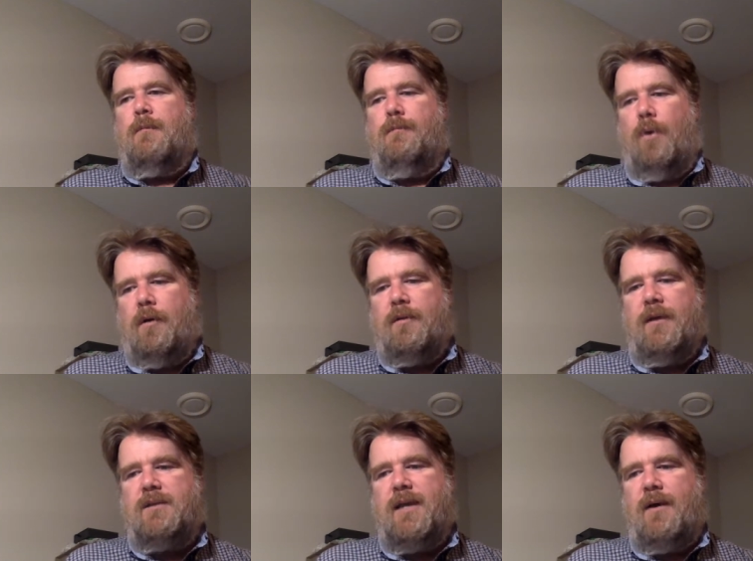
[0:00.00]
Boil
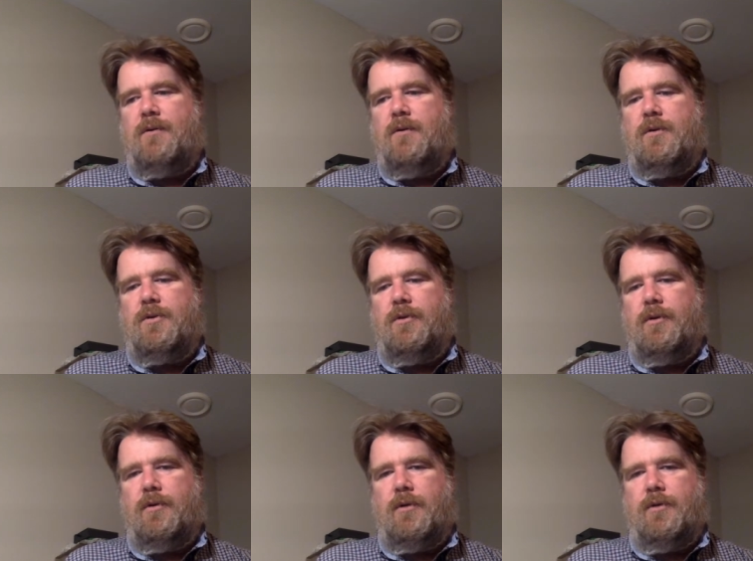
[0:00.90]
things down to
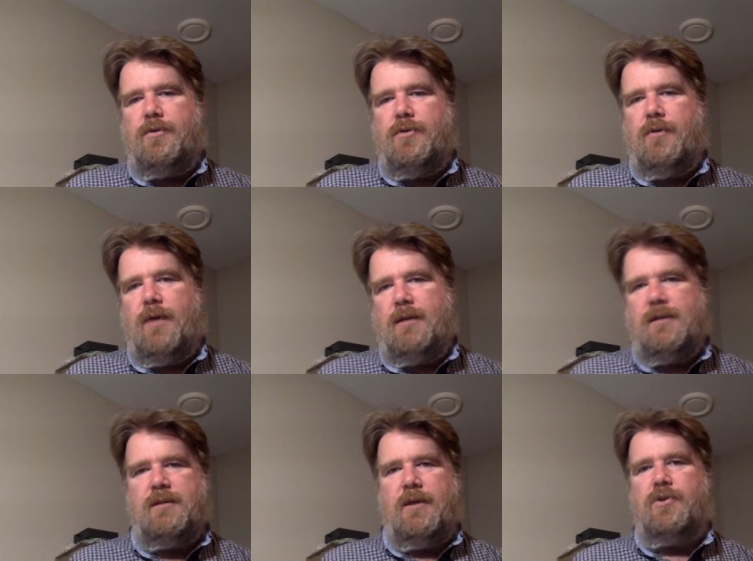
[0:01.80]
your true
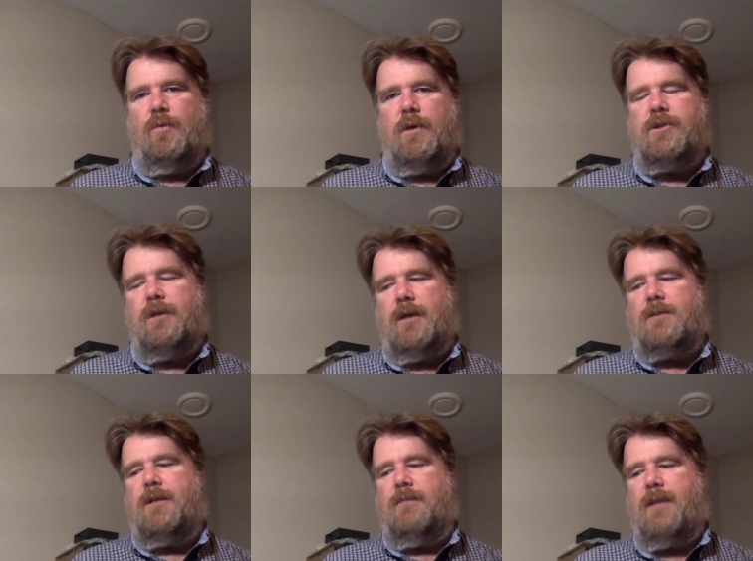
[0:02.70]
essential wish
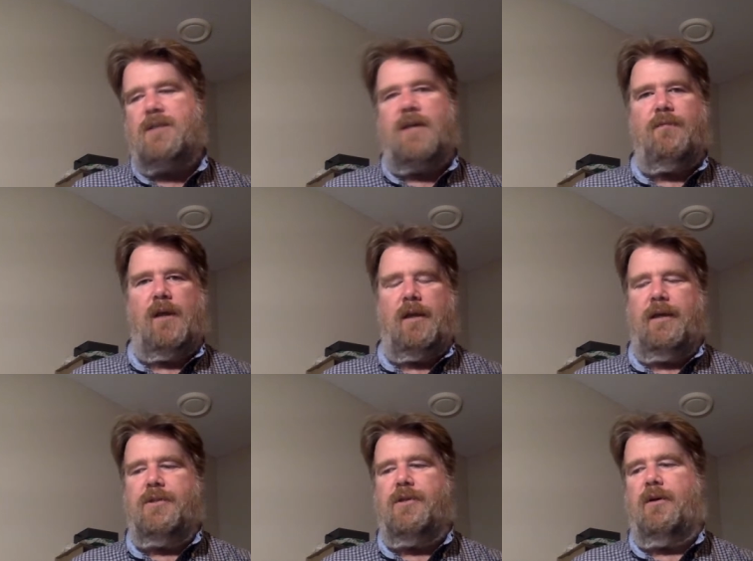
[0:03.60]
list, and it makes life a lot
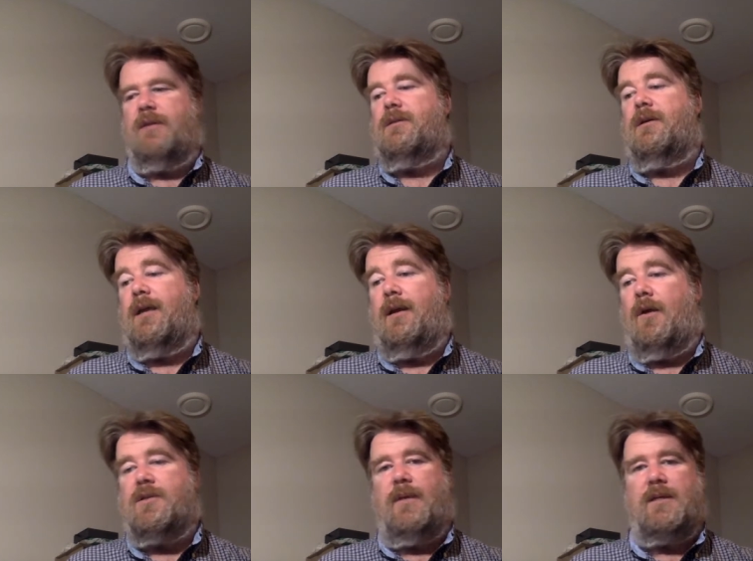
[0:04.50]
easier, and it's, again,
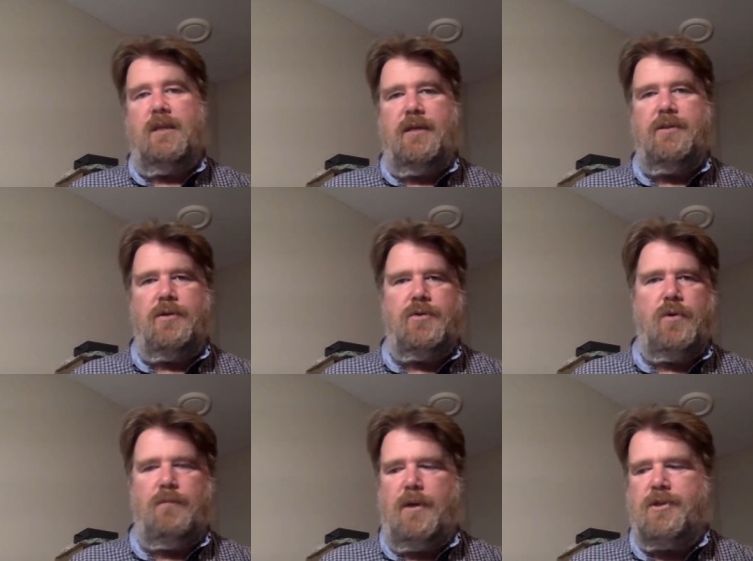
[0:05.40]
also makes it easier to
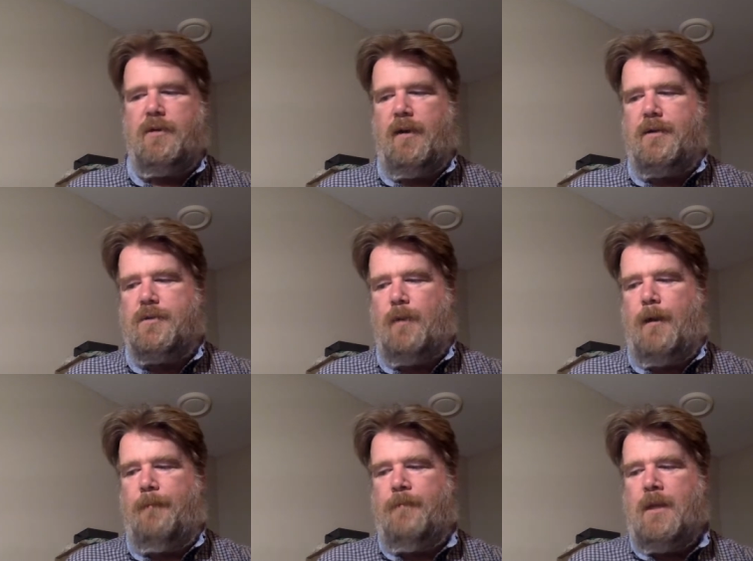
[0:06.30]
sort of budget around as well.